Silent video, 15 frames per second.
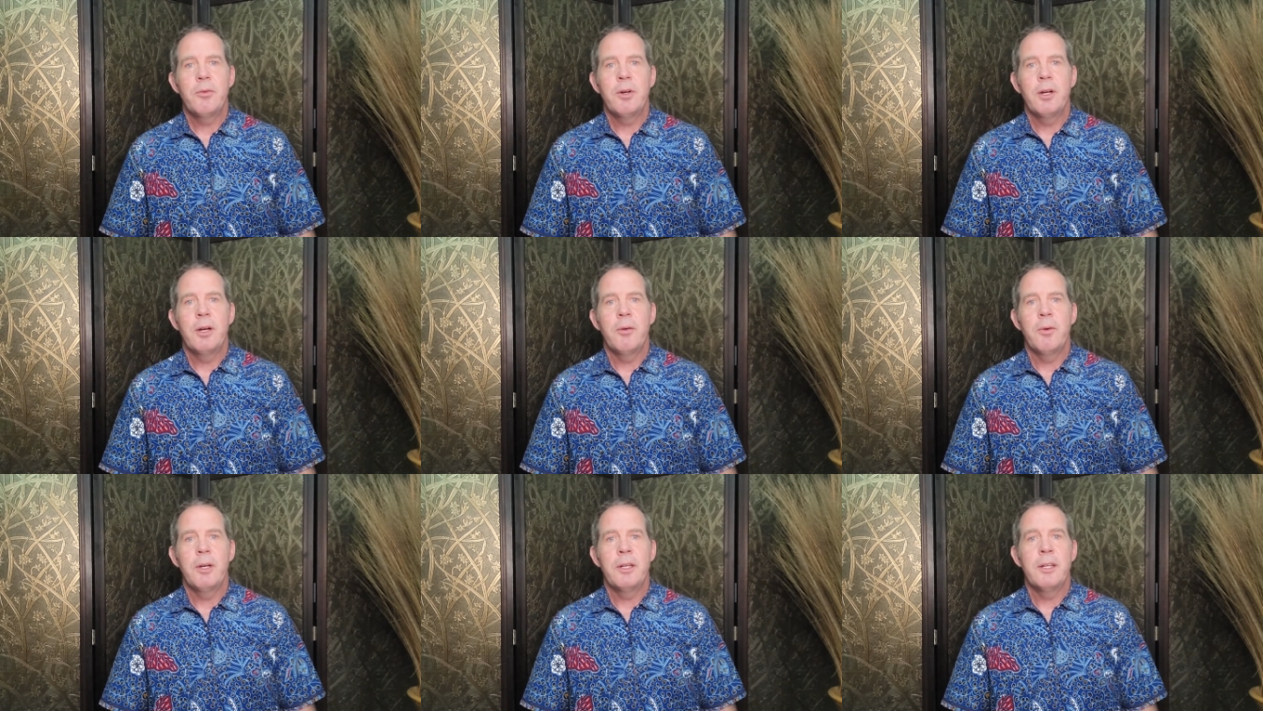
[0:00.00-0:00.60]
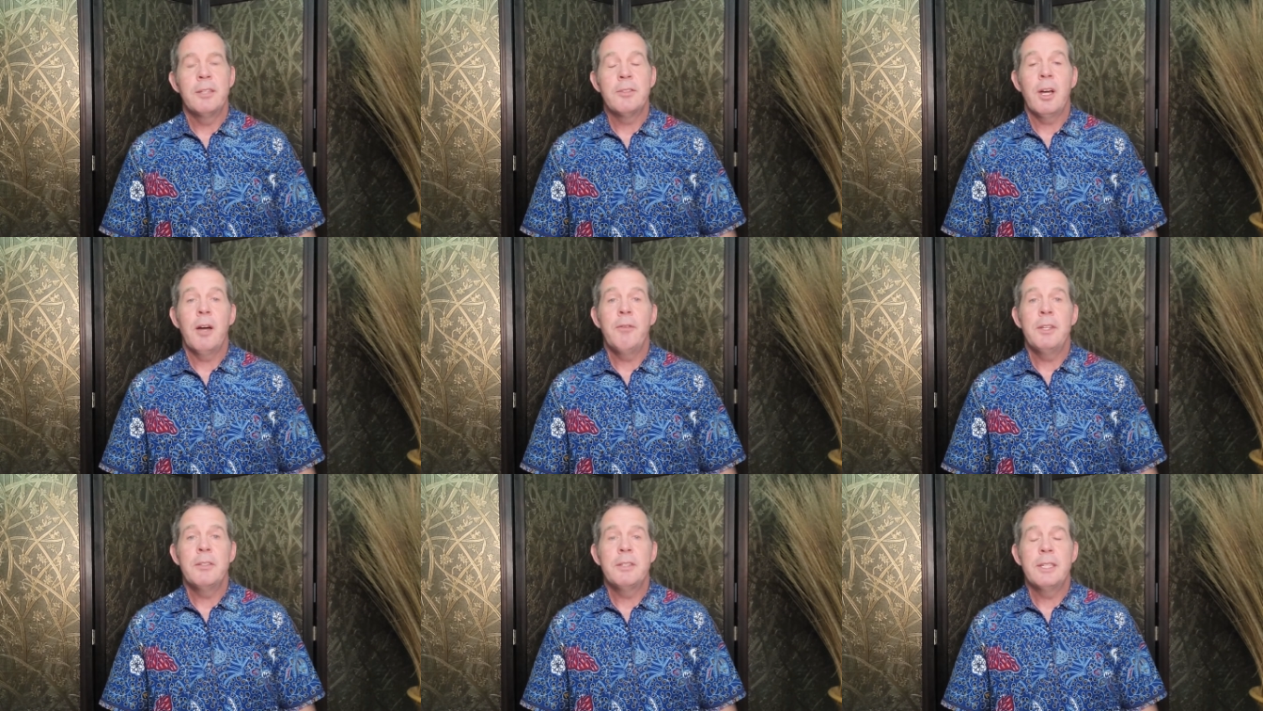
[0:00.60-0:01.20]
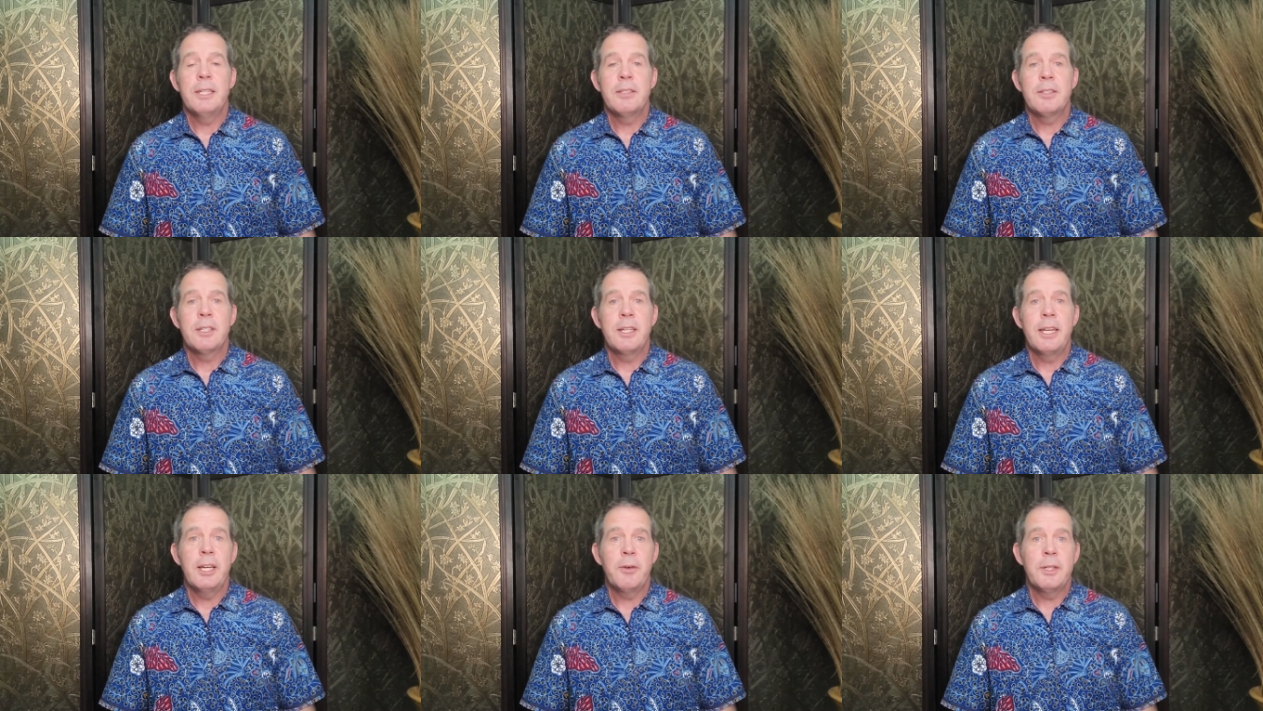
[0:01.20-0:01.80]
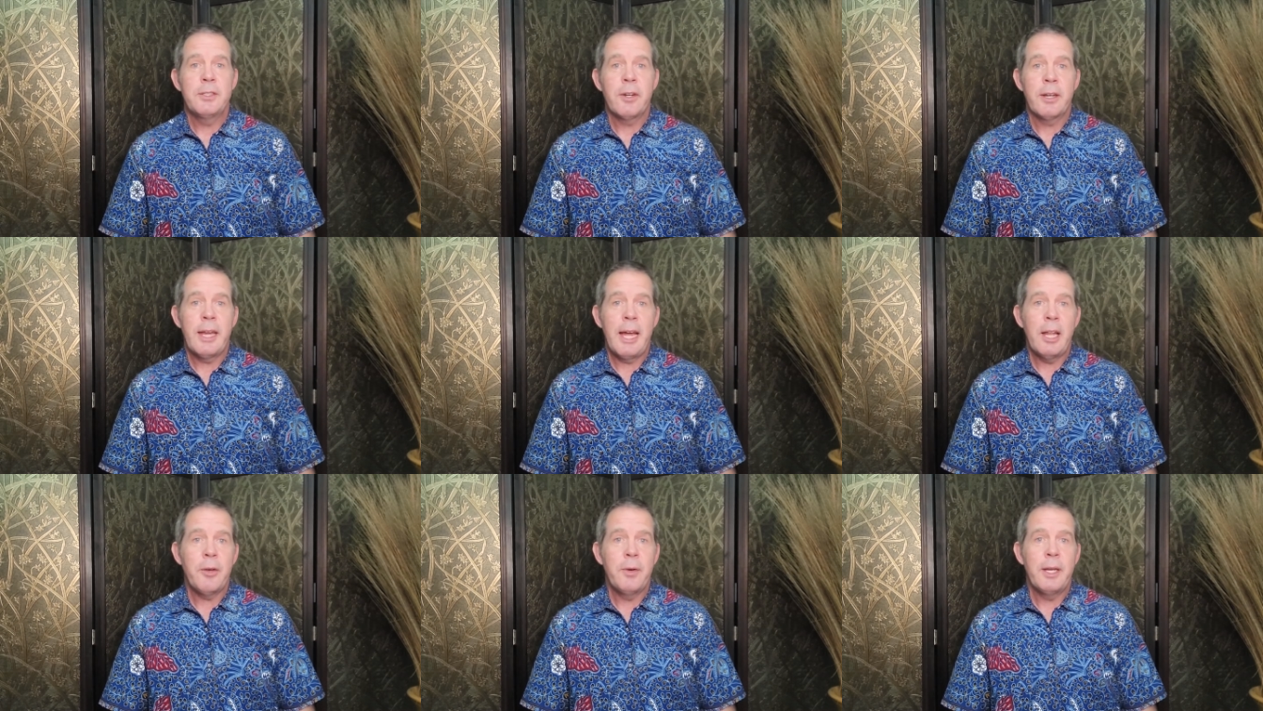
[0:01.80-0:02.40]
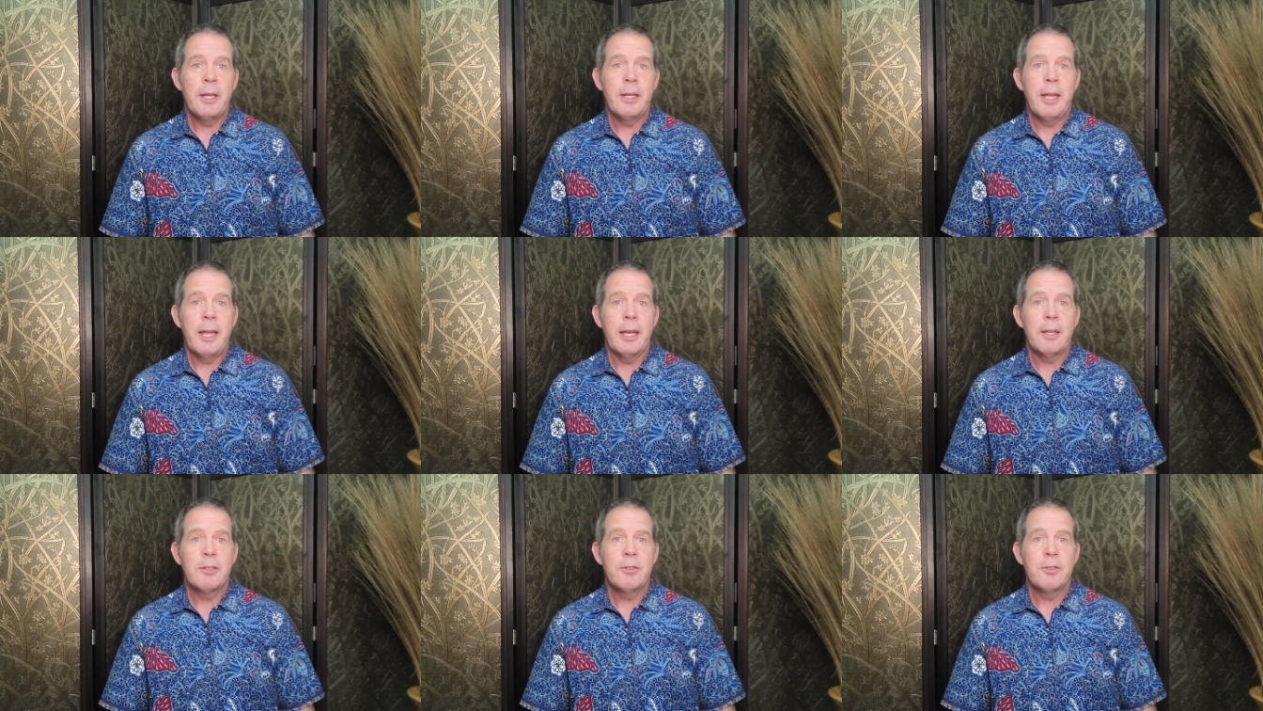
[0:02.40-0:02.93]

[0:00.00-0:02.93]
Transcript: uh, what it does obviously is going to increase our calorie intake.